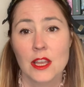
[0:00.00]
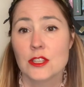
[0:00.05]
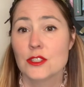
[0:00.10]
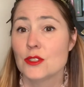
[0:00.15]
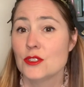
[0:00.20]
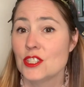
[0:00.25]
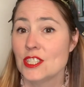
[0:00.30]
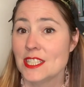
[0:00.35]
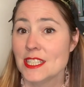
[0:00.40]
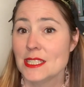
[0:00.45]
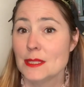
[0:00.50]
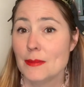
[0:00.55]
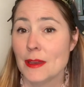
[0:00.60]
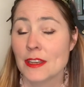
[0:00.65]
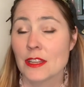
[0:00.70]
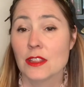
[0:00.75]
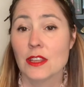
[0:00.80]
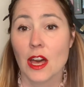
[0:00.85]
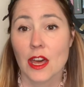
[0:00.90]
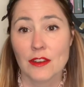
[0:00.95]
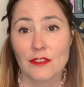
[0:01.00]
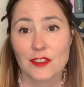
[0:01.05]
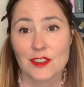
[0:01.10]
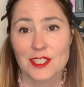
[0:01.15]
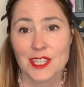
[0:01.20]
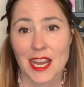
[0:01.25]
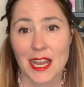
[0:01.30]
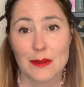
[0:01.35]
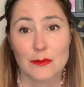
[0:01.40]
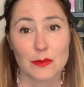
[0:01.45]
So she did spend a lot of her
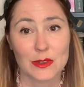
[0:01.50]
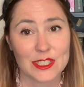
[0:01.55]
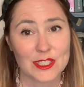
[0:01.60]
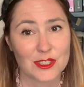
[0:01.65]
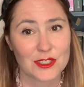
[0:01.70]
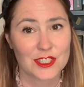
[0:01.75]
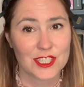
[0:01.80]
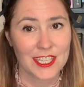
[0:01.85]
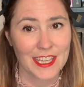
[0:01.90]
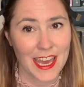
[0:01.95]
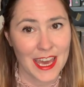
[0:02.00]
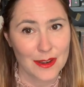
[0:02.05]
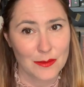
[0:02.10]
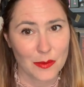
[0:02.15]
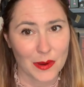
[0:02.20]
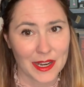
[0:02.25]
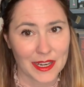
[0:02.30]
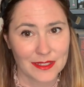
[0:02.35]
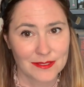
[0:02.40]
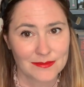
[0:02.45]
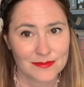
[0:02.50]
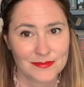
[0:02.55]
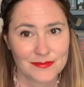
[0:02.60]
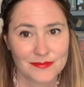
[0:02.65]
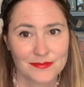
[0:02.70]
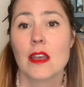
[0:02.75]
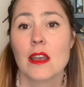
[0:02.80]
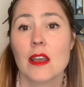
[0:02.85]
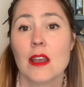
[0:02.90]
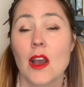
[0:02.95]
time researching headwear.
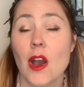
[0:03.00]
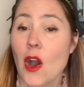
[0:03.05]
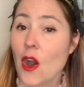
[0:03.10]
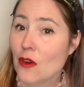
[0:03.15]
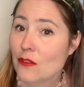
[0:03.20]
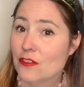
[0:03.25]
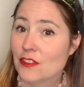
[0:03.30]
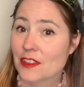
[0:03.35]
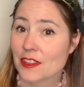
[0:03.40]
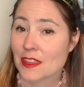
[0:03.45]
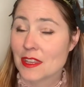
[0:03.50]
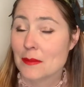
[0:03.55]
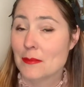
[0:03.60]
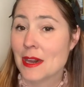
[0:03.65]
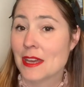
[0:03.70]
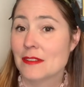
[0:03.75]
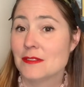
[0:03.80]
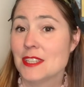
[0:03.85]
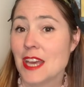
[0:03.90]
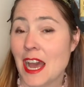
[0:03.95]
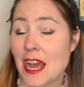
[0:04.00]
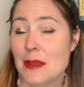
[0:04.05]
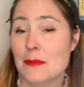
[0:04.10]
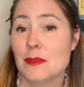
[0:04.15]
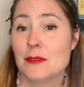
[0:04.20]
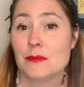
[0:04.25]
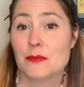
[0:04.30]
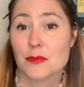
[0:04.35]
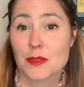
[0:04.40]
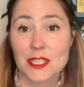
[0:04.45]
Hopefully the amount of time
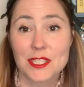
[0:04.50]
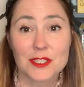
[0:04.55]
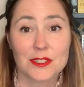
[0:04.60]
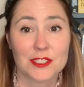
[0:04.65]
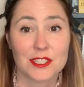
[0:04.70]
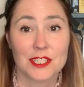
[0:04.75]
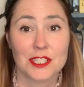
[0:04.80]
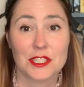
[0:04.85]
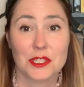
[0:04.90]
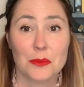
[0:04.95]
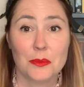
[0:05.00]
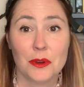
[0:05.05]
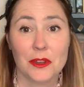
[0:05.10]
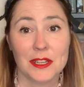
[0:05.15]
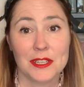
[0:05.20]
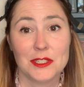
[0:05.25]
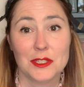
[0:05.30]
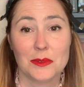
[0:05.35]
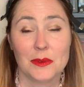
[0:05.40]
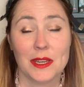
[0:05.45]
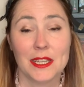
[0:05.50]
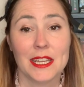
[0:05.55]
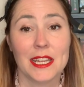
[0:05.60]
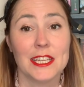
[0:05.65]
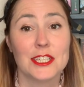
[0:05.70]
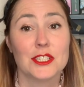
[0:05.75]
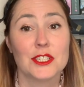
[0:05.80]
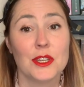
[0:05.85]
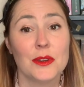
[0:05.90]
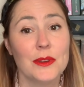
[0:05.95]
and research that she put into it
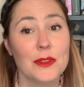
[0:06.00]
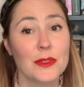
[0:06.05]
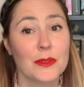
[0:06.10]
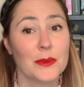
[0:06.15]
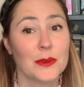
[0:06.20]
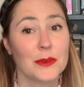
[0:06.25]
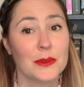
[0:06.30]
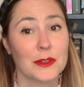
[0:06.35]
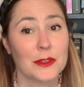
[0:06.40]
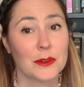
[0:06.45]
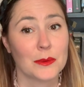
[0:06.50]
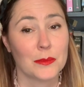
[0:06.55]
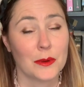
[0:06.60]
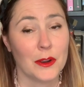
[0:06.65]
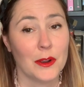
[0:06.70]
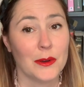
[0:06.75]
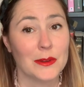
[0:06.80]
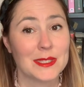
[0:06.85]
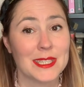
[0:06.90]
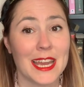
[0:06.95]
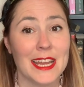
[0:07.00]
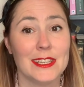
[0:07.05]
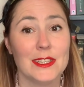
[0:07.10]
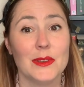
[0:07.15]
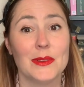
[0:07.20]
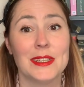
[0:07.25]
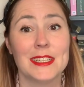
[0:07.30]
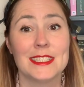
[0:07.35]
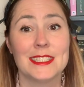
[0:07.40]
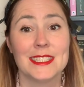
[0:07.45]
is showing through in her prose, and you
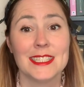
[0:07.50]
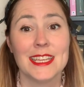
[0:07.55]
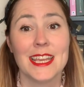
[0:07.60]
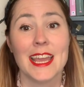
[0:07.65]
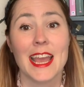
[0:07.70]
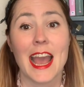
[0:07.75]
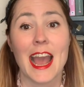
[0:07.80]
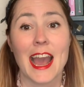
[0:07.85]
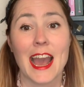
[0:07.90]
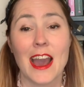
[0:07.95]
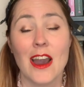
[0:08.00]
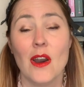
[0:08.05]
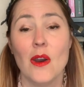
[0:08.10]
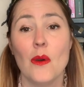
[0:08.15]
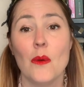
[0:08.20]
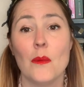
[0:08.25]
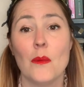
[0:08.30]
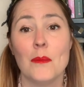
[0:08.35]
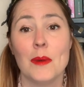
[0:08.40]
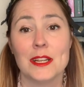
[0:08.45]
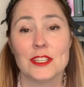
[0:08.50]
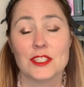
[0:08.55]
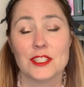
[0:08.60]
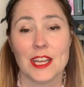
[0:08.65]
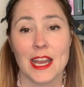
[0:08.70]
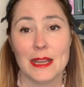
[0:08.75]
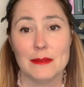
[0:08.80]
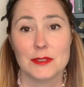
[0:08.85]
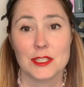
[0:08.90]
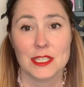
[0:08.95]
can see how much
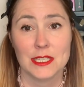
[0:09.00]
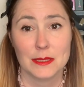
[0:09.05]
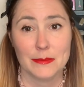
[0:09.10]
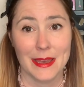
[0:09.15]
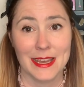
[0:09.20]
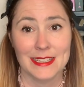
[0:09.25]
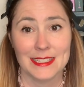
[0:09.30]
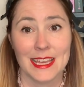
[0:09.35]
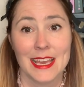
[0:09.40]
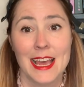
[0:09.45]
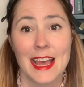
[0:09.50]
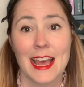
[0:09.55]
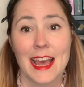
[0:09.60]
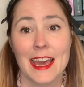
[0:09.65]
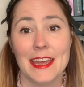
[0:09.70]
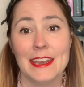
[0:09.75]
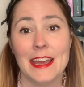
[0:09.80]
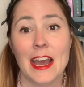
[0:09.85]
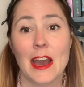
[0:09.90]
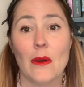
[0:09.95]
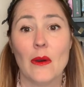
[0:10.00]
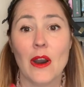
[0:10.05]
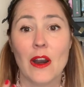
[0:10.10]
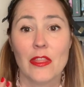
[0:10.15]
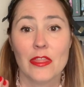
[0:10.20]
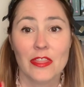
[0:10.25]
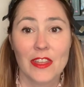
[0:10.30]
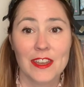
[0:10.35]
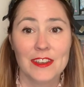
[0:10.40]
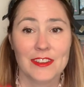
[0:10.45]
time she spent and how
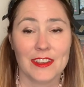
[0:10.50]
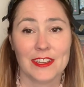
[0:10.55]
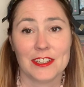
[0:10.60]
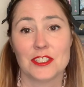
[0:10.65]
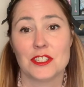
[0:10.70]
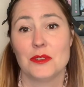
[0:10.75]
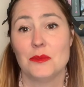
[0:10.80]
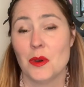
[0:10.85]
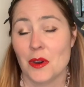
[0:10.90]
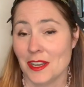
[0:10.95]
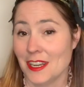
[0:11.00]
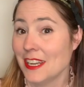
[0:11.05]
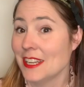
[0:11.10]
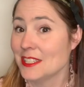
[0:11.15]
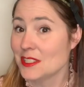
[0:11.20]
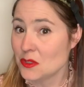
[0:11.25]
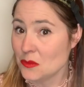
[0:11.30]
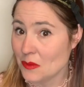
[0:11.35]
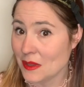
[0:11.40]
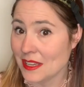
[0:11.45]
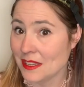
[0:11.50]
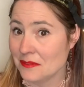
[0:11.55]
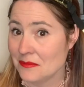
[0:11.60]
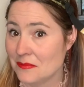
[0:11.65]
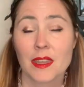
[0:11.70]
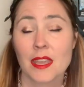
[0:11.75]
authentic she wanted it to be.